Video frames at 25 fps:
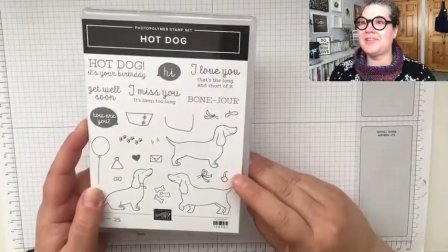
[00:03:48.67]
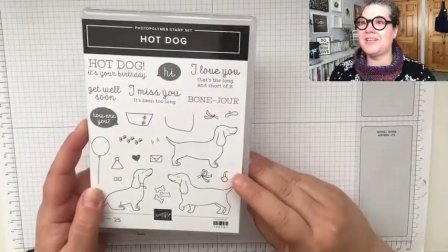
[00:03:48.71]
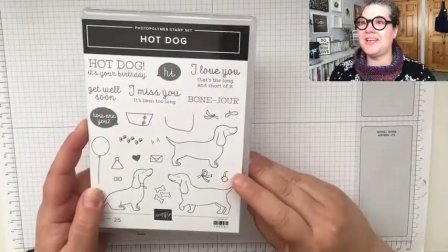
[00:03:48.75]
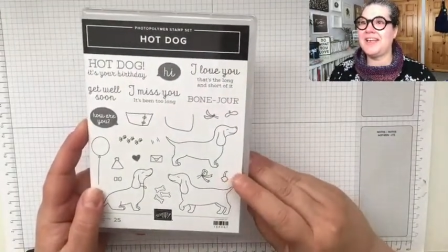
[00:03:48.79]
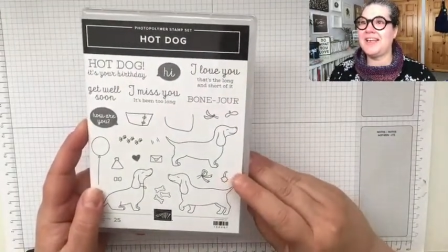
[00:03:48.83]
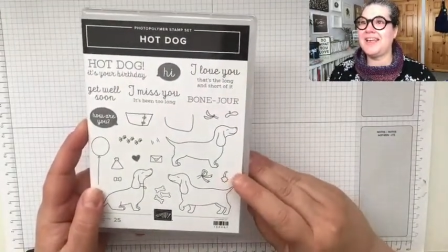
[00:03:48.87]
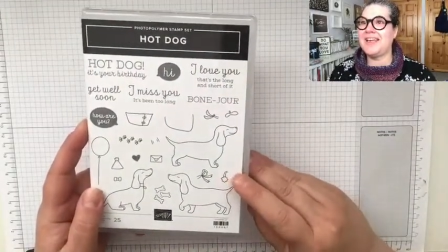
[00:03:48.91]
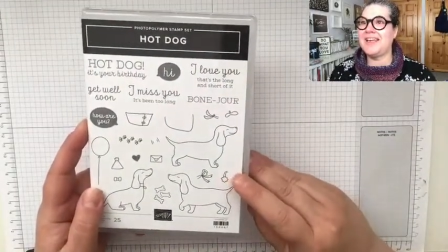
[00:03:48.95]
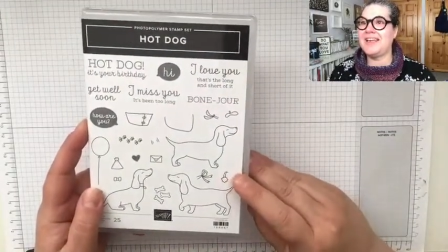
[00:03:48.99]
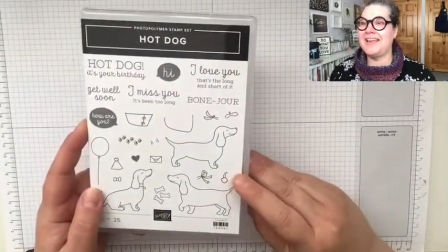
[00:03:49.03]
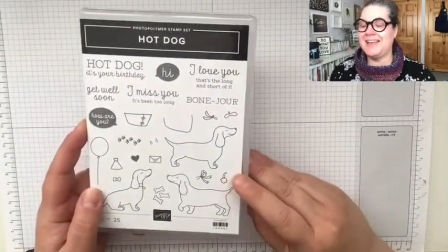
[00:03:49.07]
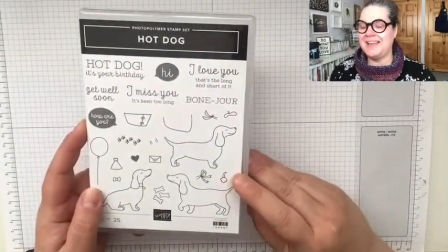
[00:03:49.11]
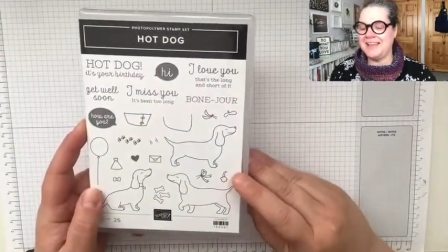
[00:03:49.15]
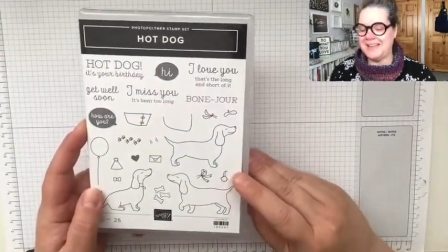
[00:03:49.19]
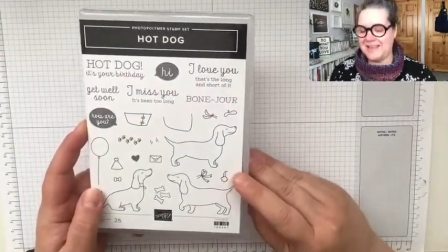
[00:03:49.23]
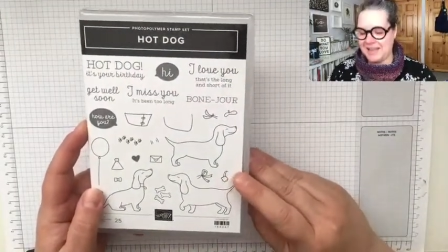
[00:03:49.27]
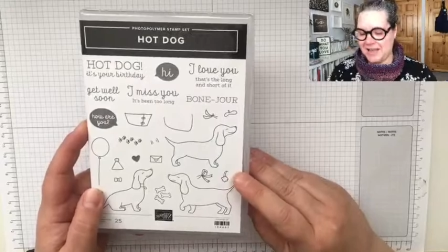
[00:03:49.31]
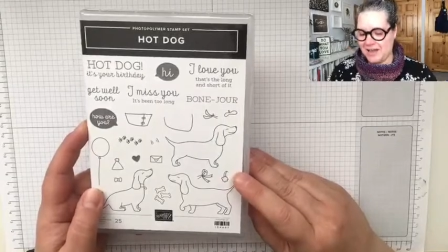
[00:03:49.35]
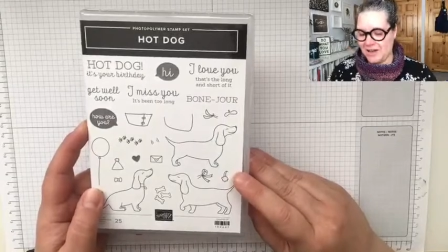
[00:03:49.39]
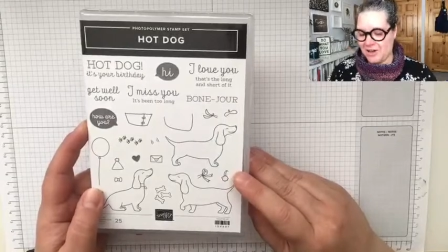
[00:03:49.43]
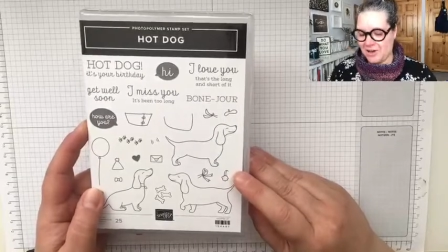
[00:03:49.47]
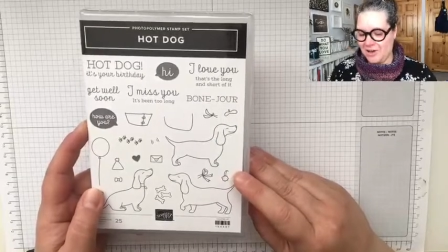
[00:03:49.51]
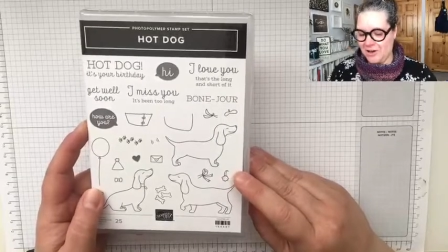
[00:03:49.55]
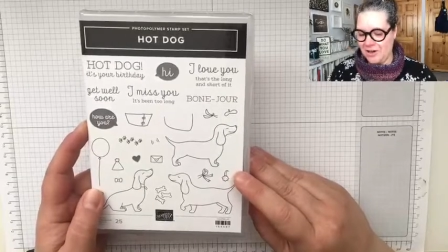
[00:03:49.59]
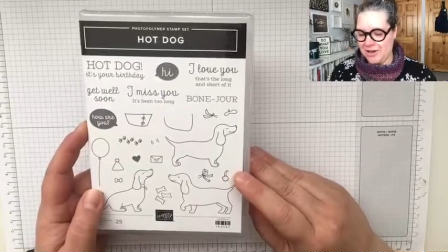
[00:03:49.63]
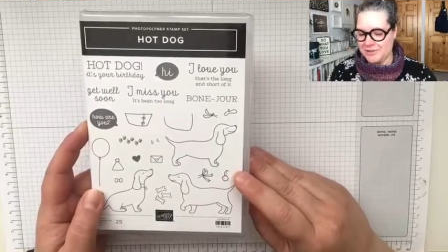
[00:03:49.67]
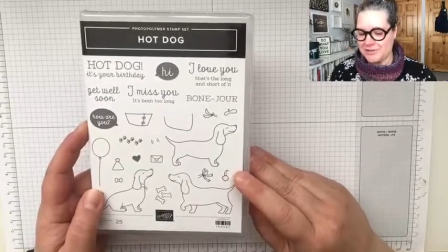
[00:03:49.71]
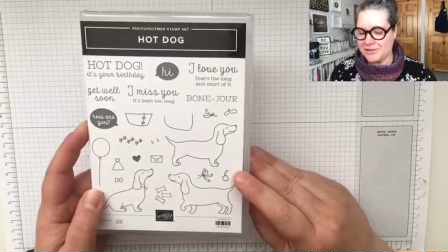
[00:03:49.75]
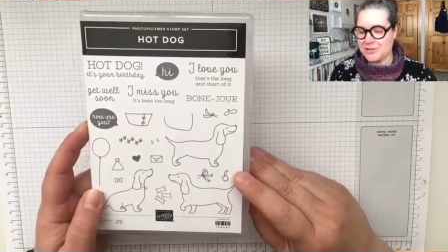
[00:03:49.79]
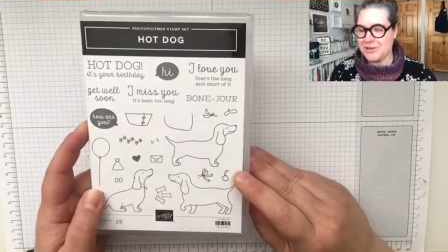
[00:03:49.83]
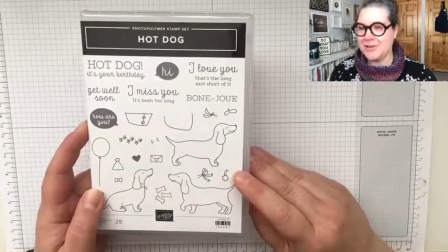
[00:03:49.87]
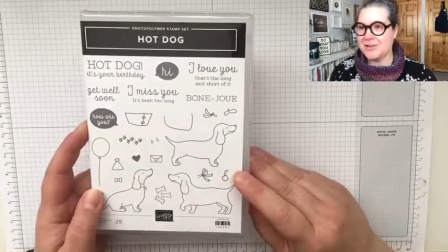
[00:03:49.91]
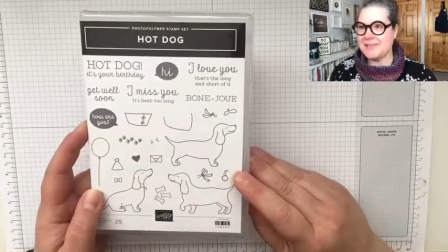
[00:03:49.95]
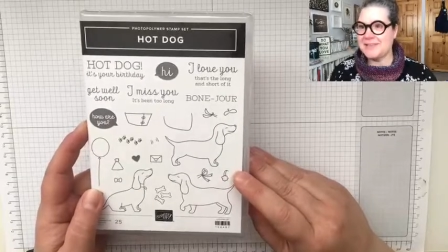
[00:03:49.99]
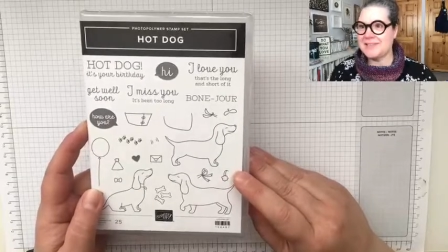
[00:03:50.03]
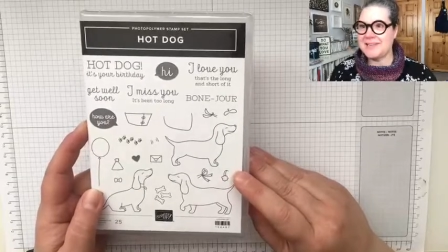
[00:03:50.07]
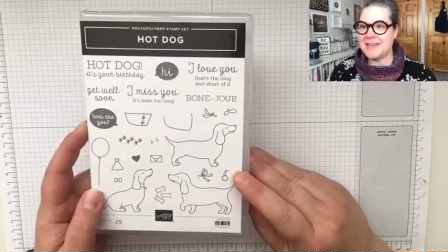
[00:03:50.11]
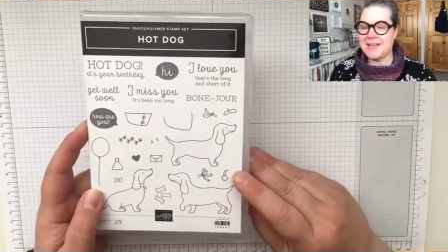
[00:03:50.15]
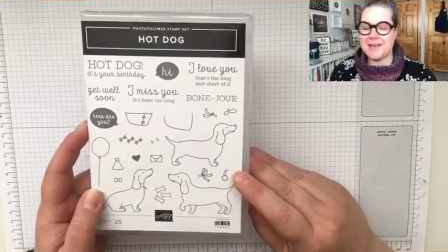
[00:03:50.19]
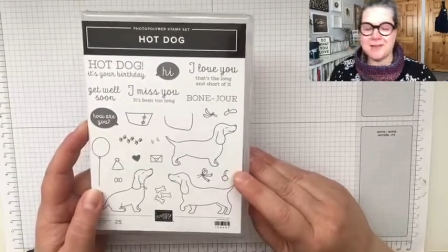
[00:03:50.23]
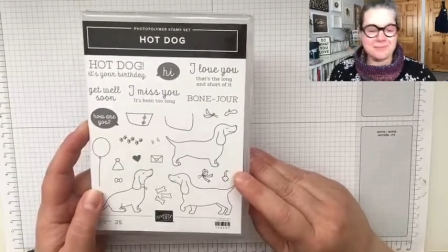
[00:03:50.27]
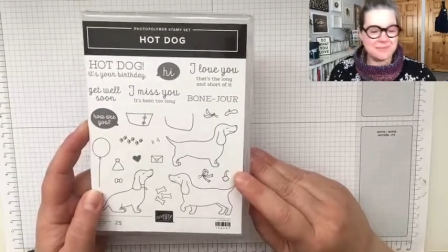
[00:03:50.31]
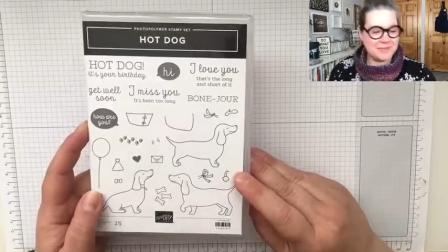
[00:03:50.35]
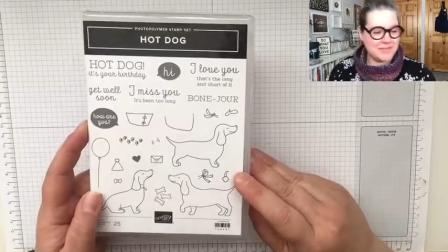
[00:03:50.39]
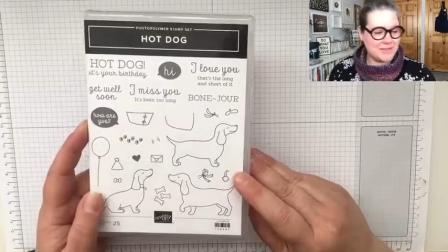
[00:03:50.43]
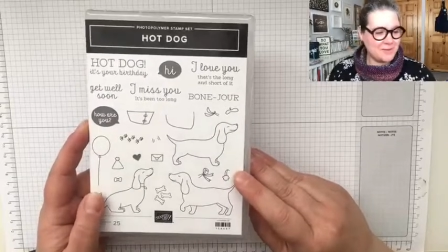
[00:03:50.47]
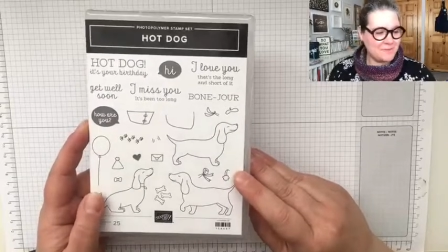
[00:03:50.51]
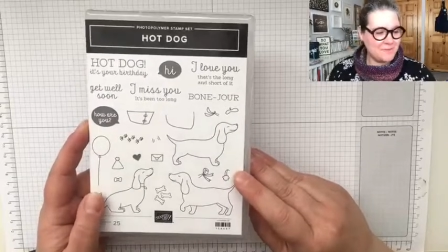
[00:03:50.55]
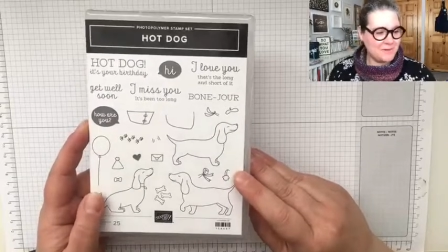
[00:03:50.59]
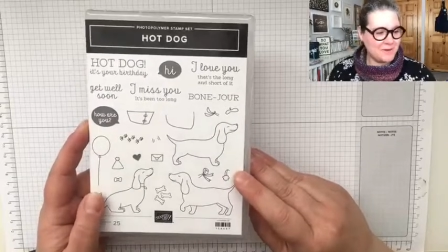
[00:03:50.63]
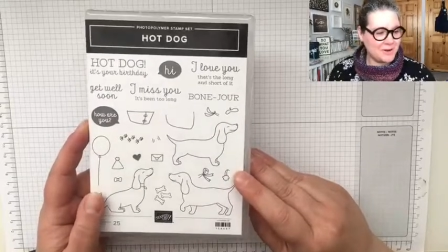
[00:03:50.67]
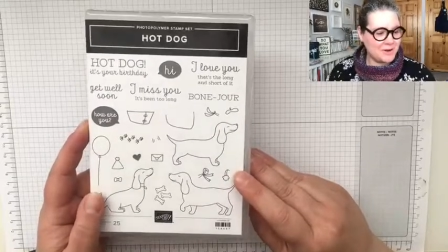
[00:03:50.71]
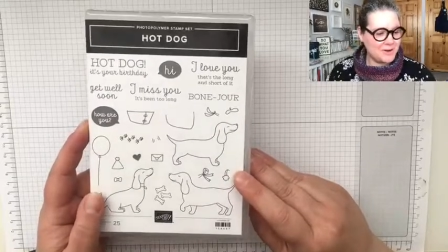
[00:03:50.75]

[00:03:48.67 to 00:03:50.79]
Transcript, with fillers: hey? Hot dog stamp set we're